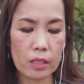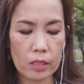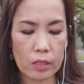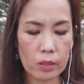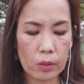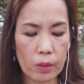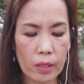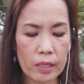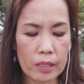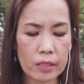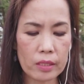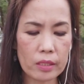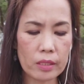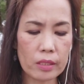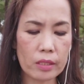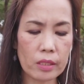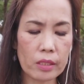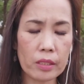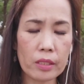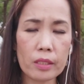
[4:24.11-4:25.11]
So I
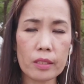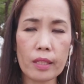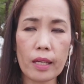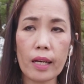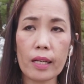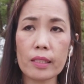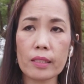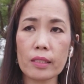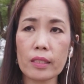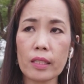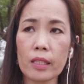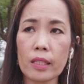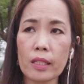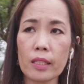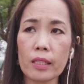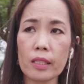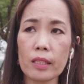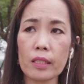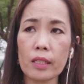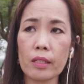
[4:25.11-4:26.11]
started
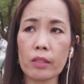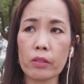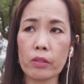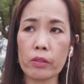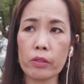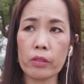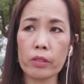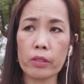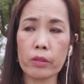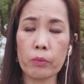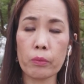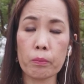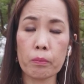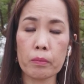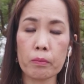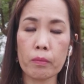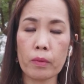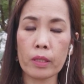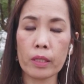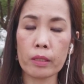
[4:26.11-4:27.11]
asking her,
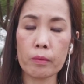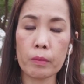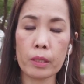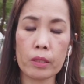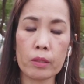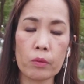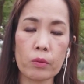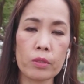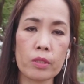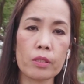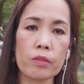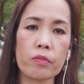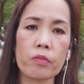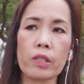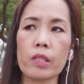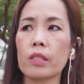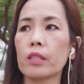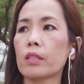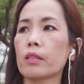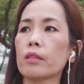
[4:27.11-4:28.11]
my, my closest
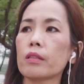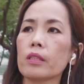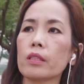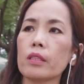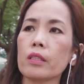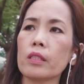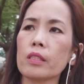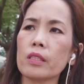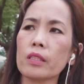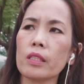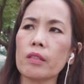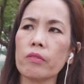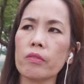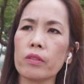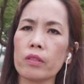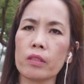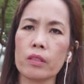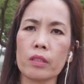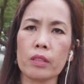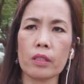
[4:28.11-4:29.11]
friend, just giving
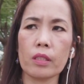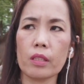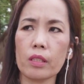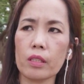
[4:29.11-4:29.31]
her